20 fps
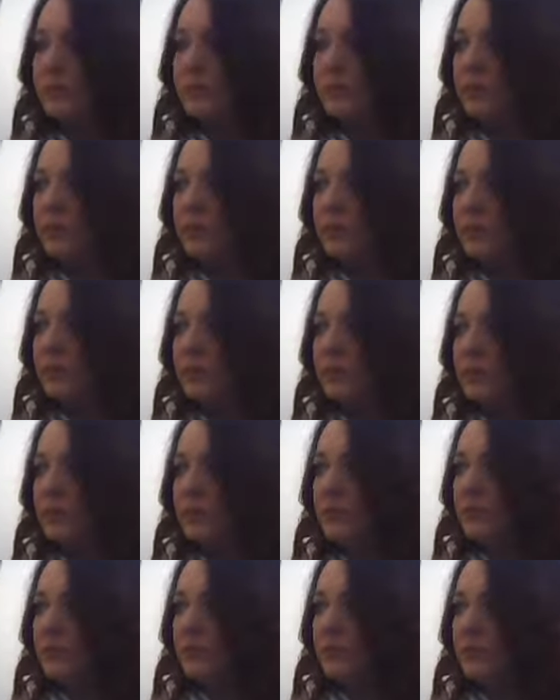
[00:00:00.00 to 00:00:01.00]

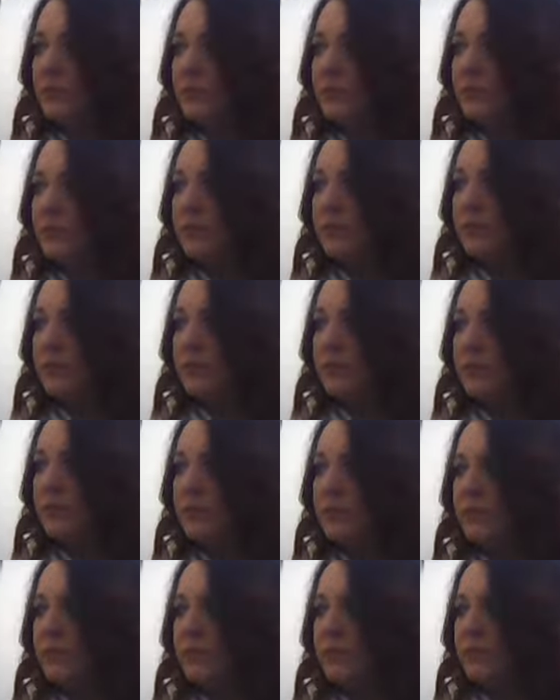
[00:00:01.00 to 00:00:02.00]

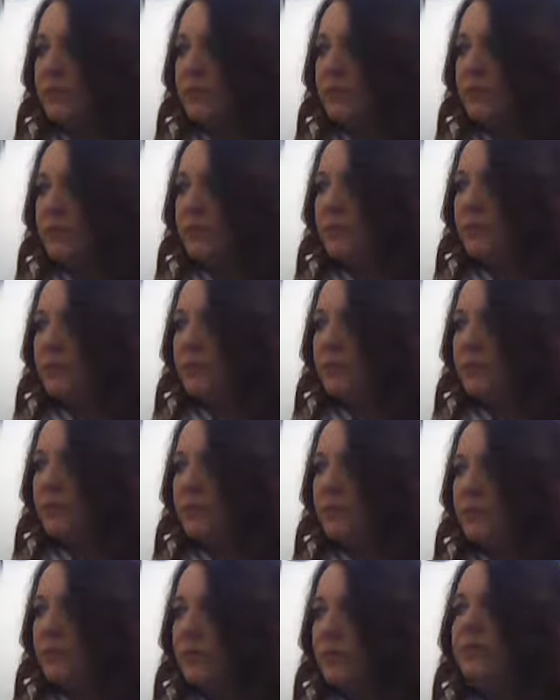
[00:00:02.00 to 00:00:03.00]

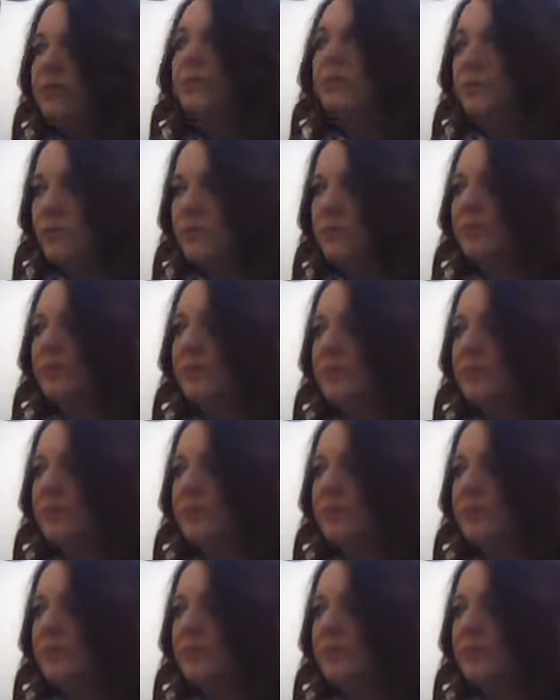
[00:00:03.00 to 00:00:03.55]
This person isn't speaking.